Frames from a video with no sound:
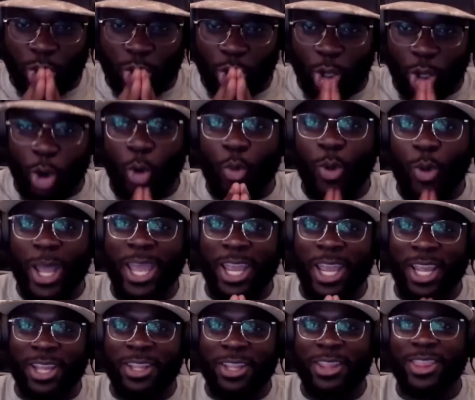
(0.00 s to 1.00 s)

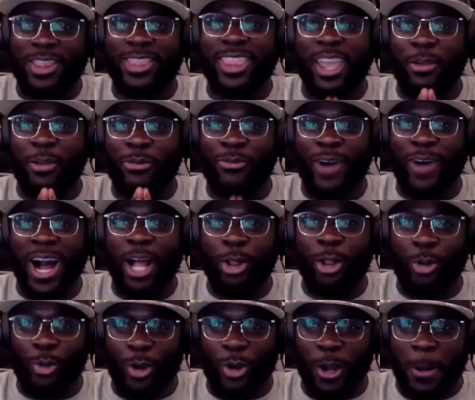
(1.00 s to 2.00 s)
way they
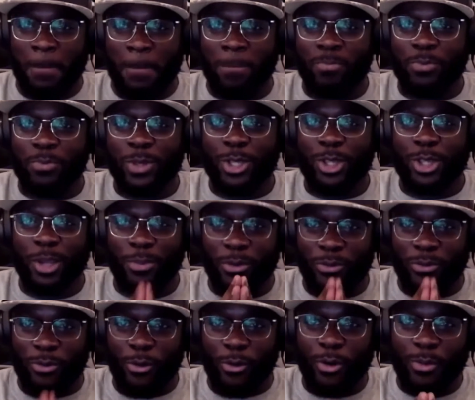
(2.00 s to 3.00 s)
follow up the
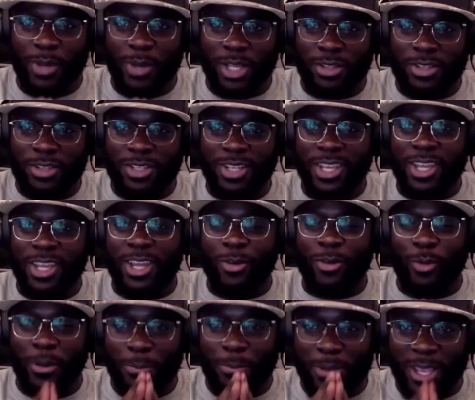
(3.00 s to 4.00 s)
performance
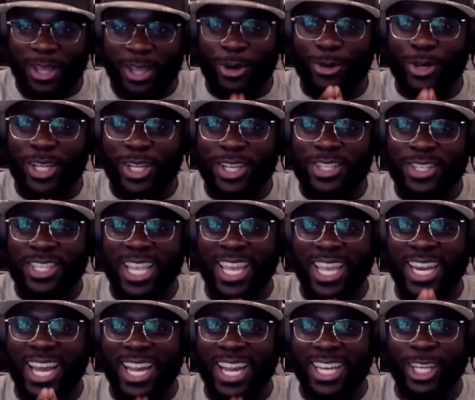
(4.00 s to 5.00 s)
with penalties
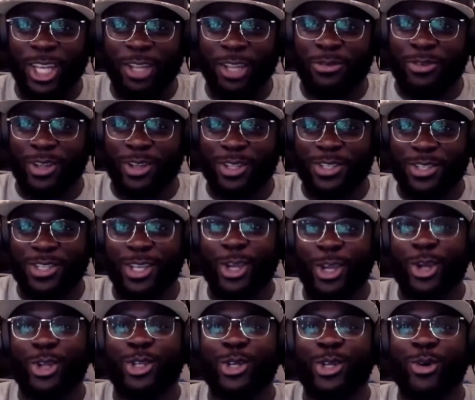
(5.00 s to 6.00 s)
and on defense
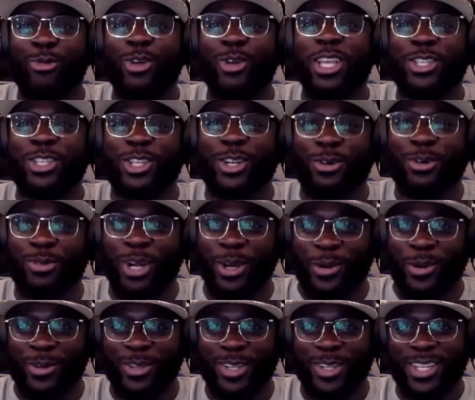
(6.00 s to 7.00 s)
2 weeks in a
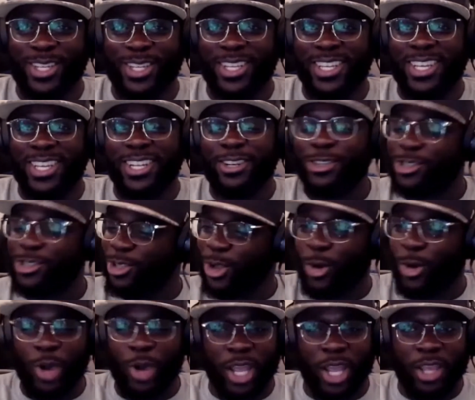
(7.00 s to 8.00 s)
row. There's no
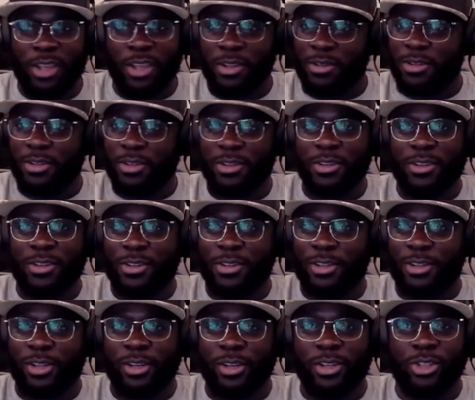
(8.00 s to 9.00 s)
way.
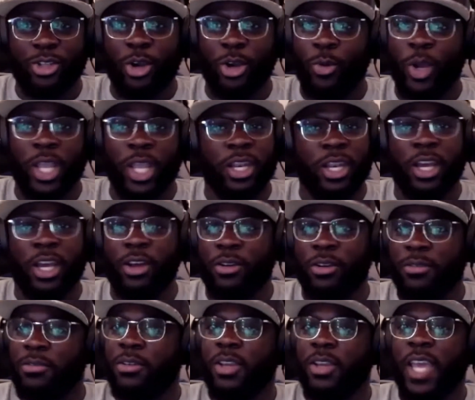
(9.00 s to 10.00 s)
There's no way in
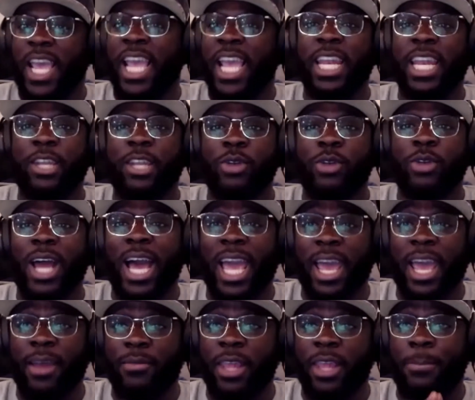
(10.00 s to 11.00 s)
hell. And
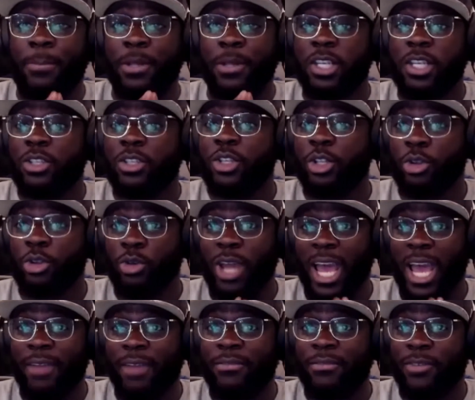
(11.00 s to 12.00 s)
they potentially do
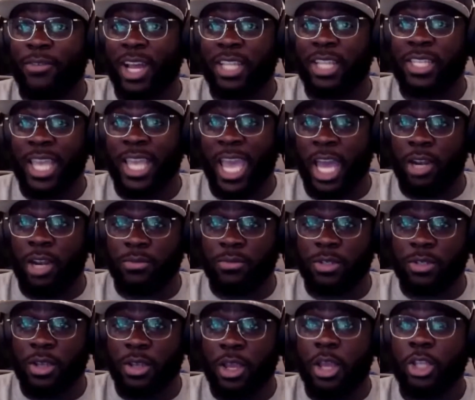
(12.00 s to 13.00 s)
not have Devontae
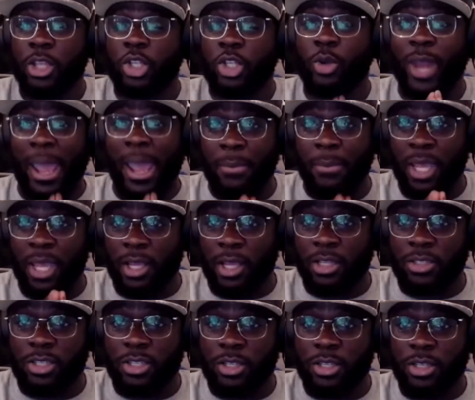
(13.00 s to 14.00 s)
Adams. So that
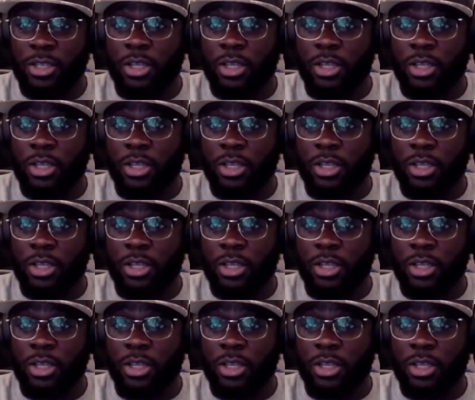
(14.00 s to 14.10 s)
means